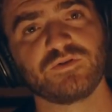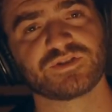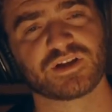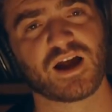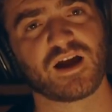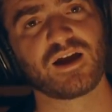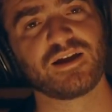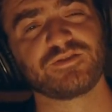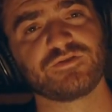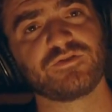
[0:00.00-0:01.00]

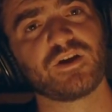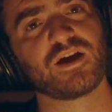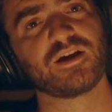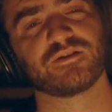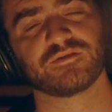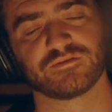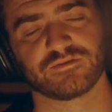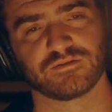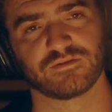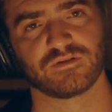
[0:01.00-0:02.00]
Skies of rain,
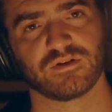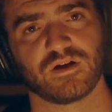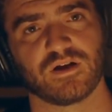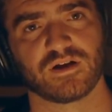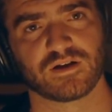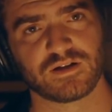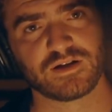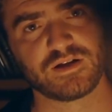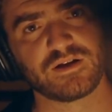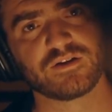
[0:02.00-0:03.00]

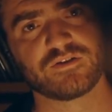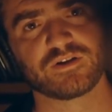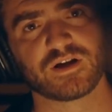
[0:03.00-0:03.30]
clear